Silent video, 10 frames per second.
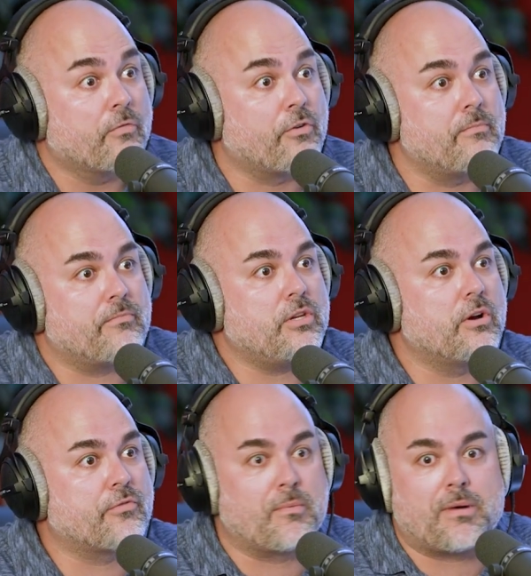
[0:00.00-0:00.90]
from you
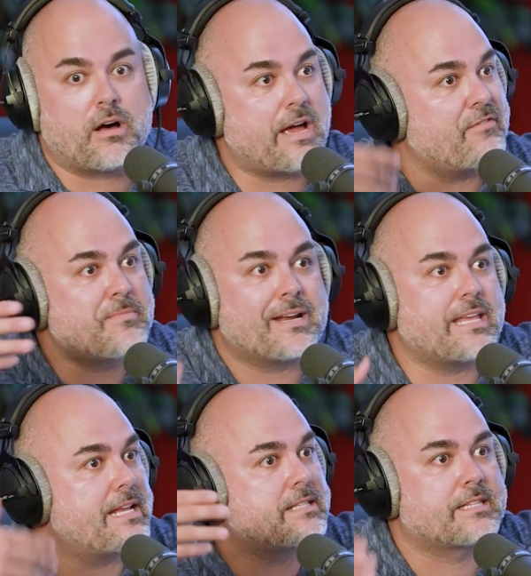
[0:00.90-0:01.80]
know from all, everybody
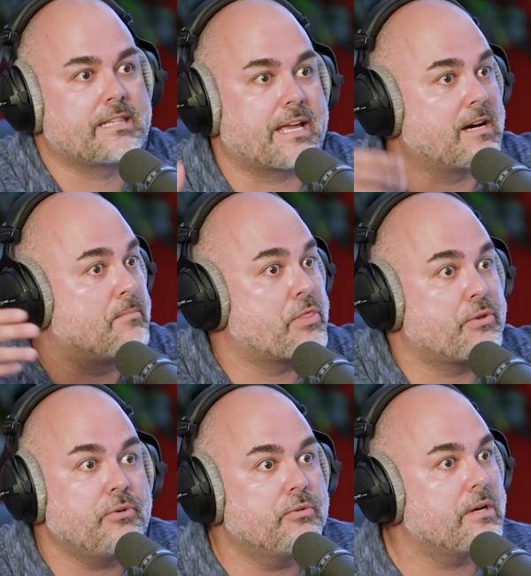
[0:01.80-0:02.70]
that has like come
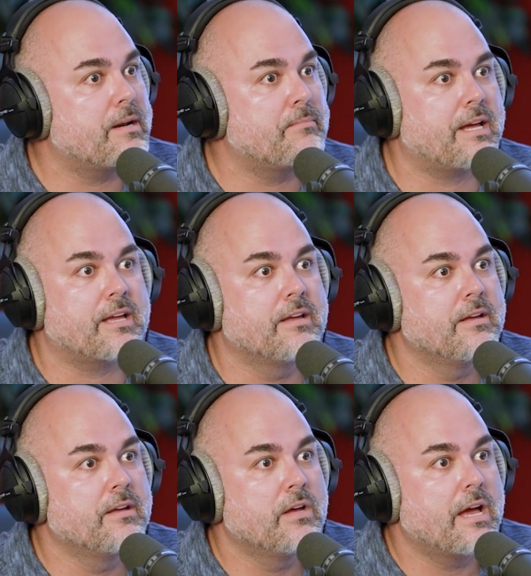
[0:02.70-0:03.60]
through, and I'm like,
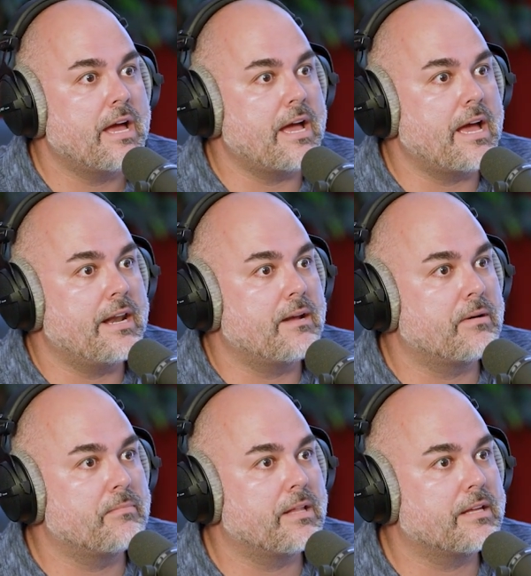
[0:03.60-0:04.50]
and I'm,
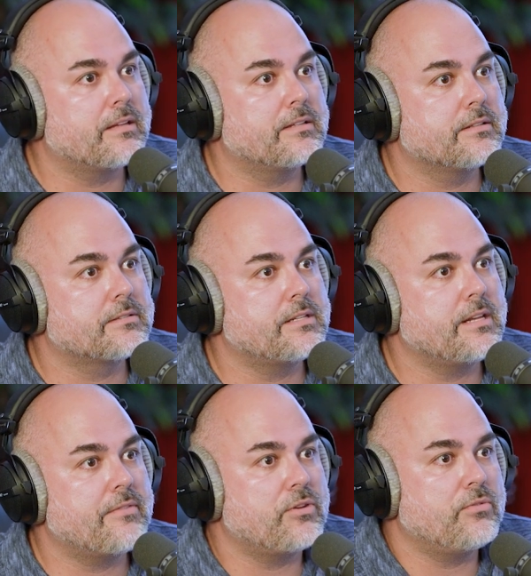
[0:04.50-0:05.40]
I'm like,
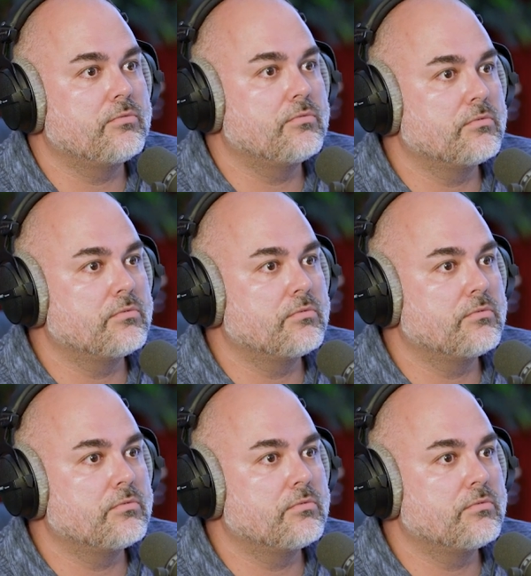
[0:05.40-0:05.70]
Sydney, have you?